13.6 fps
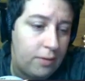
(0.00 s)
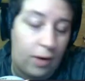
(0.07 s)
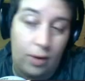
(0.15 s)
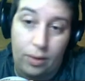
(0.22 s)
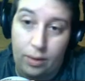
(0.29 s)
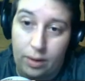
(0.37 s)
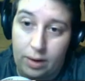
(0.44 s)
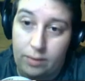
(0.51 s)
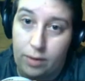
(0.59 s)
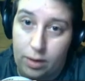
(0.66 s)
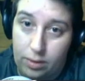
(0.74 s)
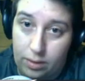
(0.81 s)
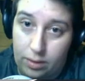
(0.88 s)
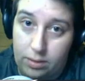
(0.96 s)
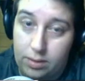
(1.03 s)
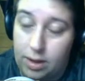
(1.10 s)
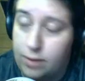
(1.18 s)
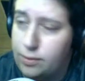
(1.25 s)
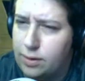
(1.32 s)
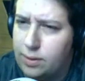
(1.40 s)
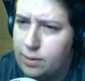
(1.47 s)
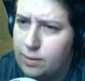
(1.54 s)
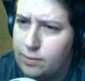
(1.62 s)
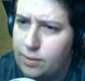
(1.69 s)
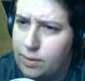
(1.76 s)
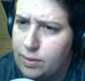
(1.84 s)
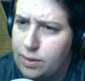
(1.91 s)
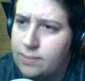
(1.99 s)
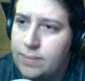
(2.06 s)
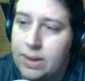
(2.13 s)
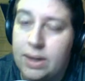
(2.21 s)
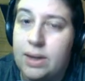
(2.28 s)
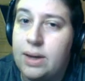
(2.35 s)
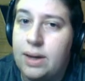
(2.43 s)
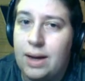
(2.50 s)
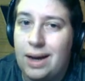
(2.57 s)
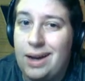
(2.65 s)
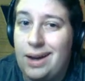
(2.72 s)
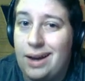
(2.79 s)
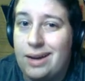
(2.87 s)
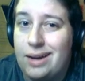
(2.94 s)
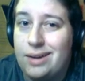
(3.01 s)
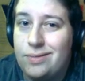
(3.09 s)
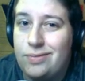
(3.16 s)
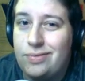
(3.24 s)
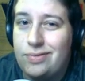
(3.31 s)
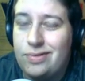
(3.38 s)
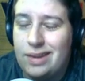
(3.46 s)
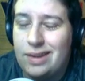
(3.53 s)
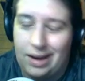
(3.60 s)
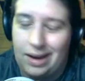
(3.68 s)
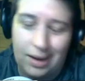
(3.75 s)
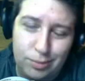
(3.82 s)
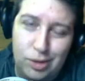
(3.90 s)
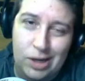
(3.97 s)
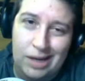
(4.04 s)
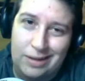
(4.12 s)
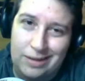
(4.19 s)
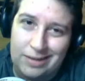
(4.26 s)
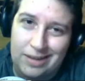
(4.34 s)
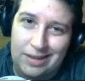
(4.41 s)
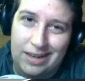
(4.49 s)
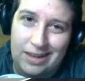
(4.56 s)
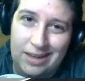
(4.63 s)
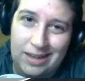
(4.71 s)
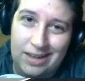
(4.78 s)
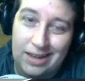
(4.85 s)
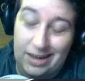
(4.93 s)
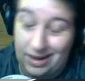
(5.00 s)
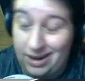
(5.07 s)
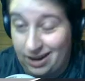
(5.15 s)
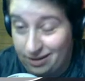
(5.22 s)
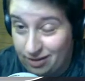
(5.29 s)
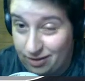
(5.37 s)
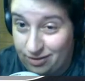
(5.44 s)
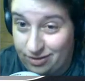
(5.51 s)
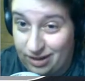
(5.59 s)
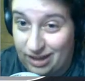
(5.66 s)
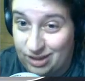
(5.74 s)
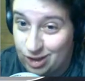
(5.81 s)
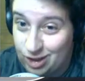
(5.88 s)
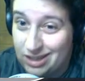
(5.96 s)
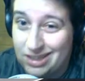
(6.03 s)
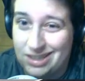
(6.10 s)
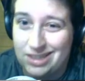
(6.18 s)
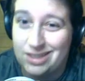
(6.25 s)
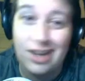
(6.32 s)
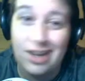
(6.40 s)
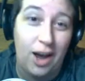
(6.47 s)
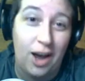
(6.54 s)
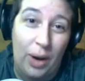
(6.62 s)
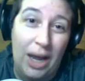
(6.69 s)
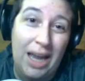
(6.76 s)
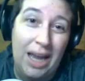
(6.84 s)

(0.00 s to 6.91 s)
Farther and farther, not further and further. Hi, I'm DaintyTank, and I have aphasia. So,